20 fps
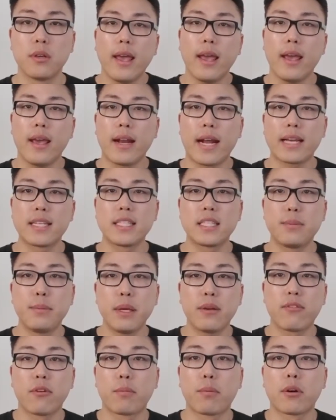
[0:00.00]
And I can
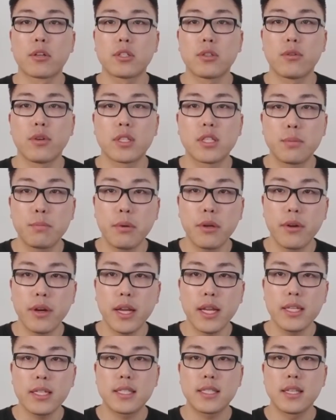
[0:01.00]
speak from personal
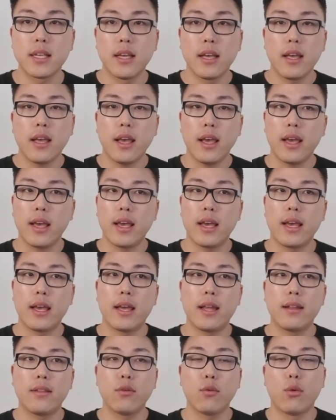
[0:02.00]
experience,
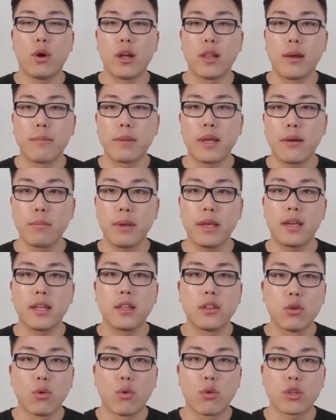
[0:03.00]
and while I'm not being
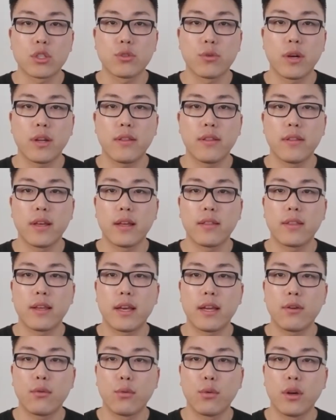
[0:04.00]
endorsed or anything like
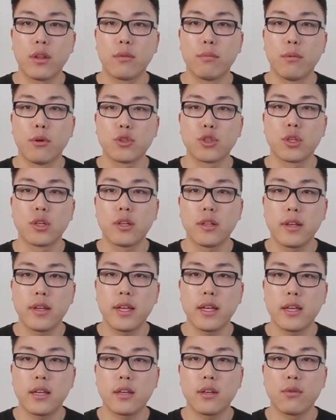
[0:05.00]
that with Motion
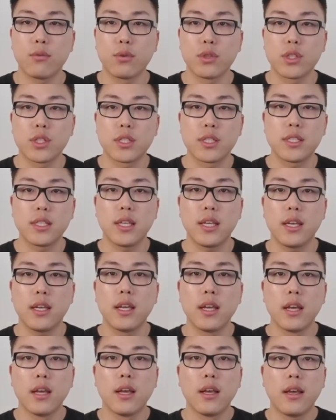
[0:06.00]
Clinic, which is
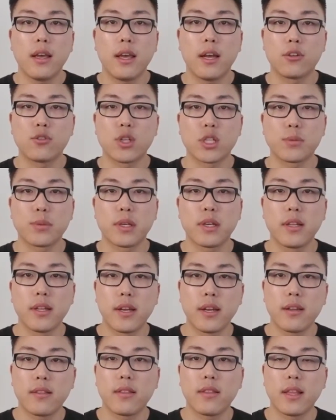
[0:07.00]
the hair transplant
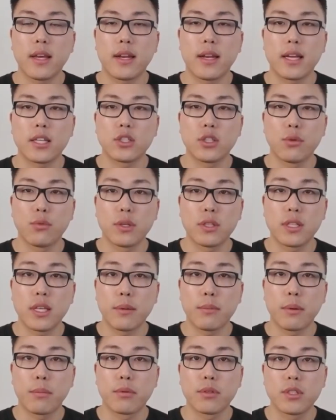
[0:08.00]
clinic that I actually went to
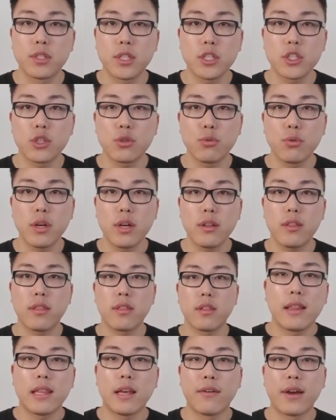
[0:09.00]
get my procedure with,
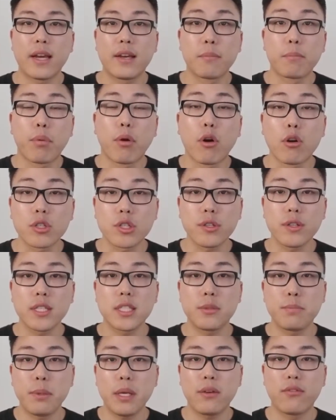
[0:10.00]
now I can
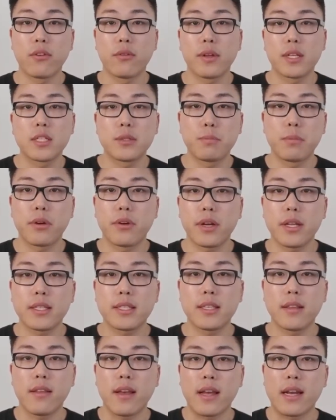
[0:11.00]
personally speak from
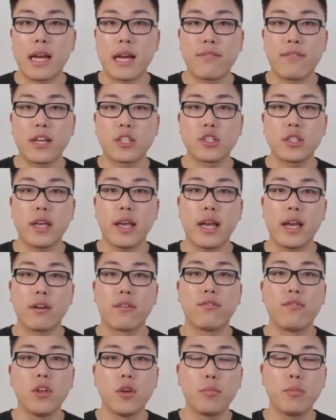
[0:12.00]
experience that I've actually
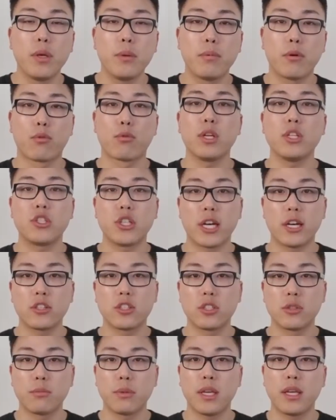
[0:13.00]
had a few people reach
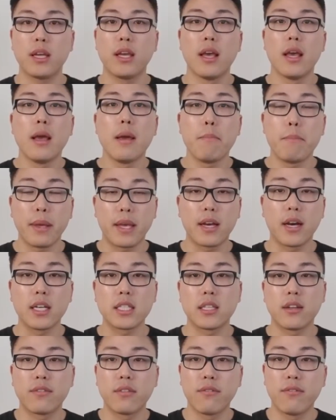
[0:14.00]
out to me
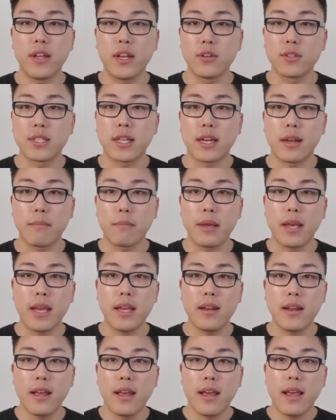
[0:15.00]
because of the videos that I
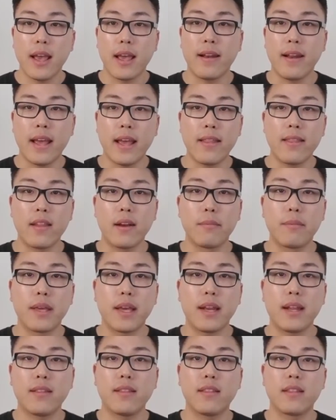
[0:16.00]
made and ended up
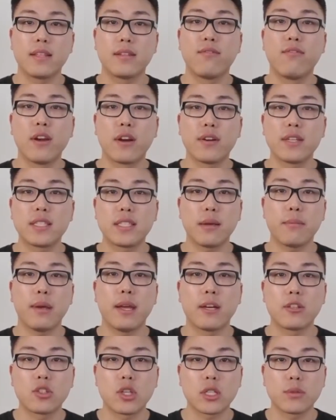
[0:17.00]
getting the very same
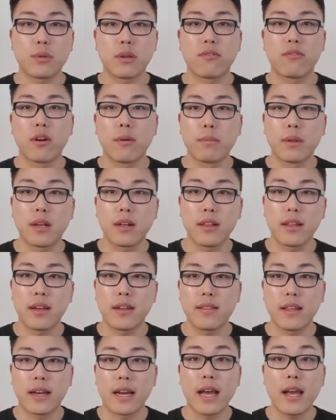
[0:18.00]
hair transplant from the
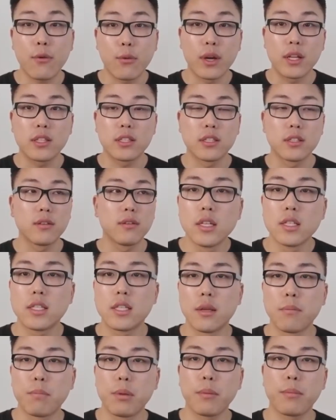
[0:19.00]
clinic that I went to
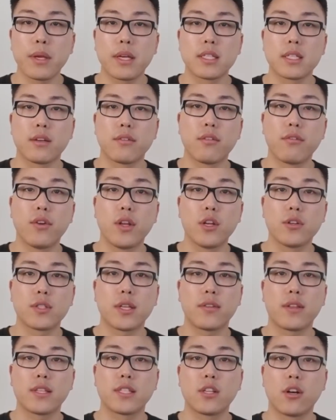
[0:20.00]
simply because of the videos
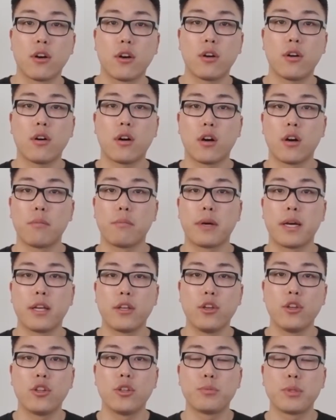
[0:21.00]
that they saw on my
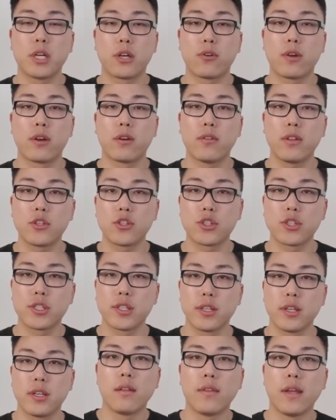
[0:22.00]
YouTube channel
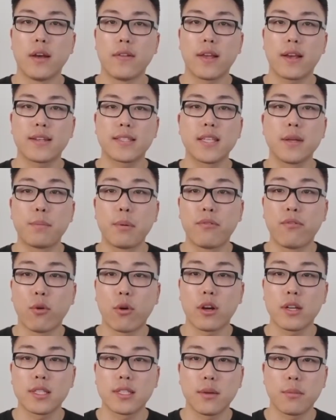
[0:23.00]
Hairliciously. Now, like I said
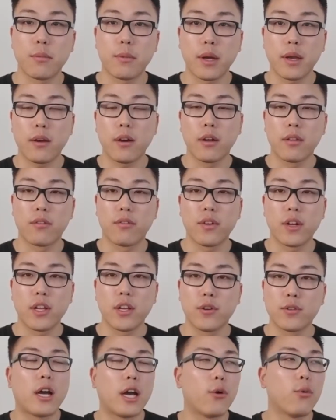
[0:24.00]
before in some of my other
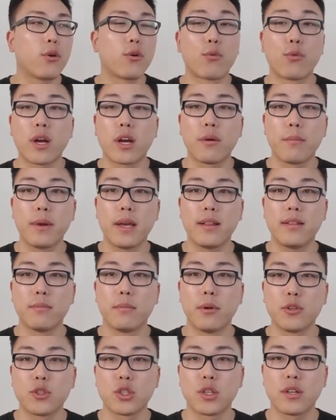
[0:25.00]
videos, I wouldn't recommend
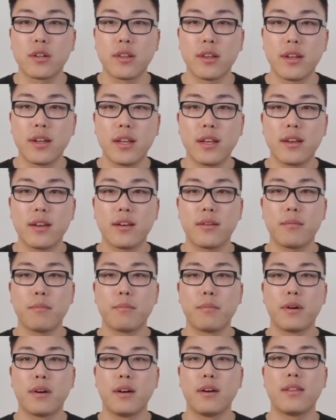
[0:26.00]
Motion Clinic,
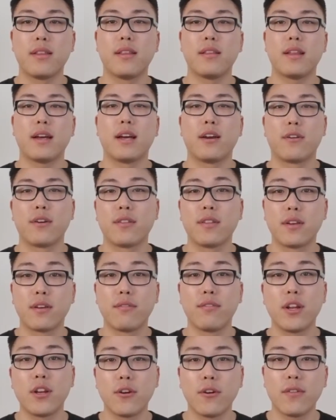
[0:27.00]
but I already did
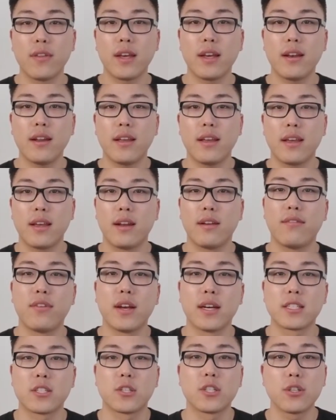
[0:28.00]
a video on that, and if
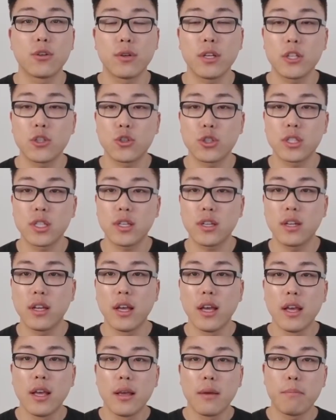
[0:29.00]
you guys are still interested,
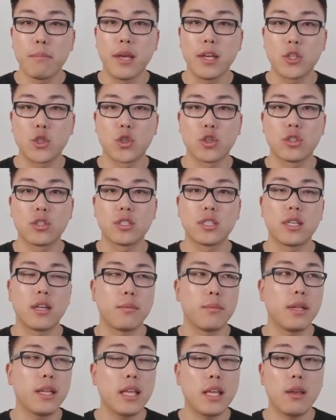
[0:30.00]
make sure to
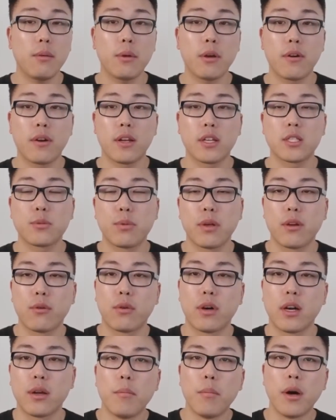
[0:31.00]
send me an email and I'll explain
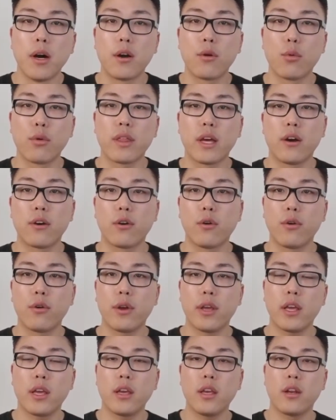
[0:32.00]
why. But without
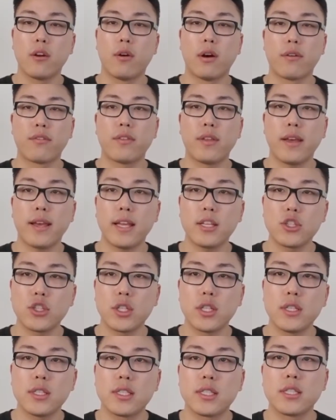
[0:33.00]
going, you know, off
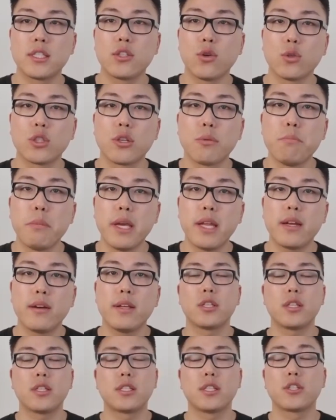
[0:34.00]
tangent, social media
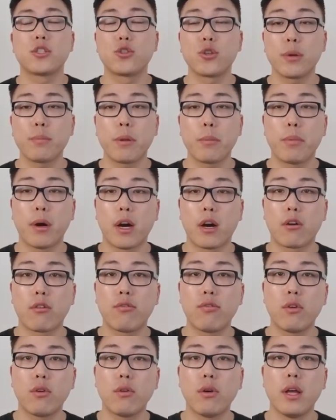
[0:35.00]
is extremely
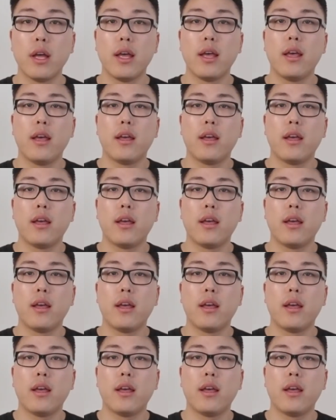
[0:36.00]
powerful.